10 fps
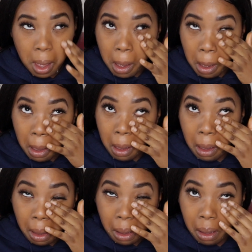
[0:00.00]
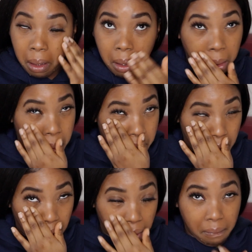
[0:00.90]

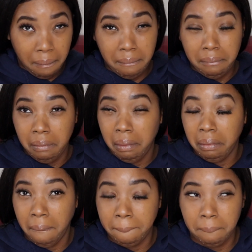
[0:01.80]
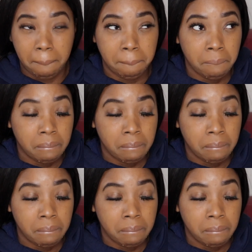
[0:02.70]
No one is speaking in this clip.